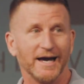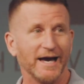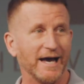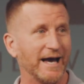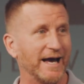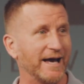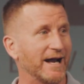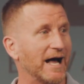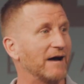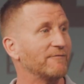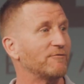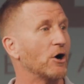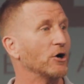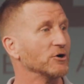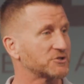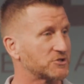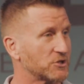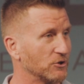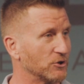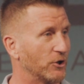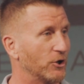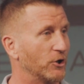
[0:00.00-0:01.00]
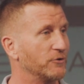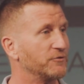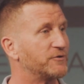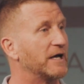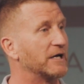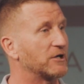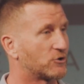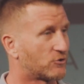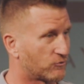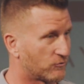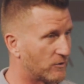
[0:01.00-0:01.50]
And I've also learned
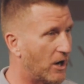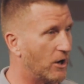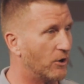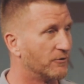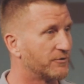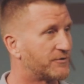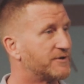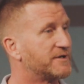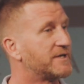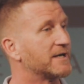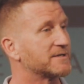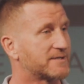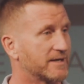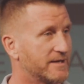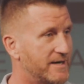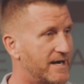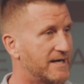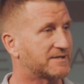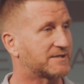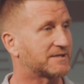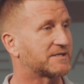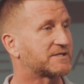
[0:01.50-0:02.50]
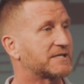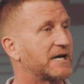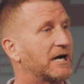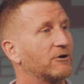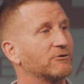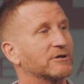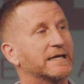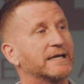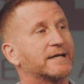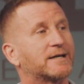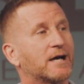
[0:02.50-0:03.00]
that growth doesn't
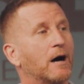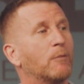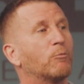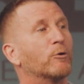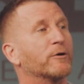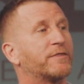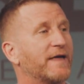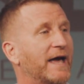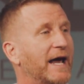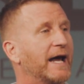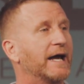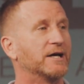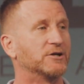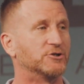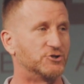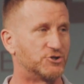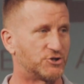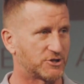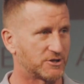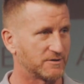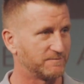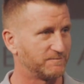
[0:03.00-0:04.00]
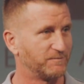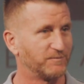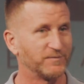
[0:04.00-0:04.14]
necessarily come with age.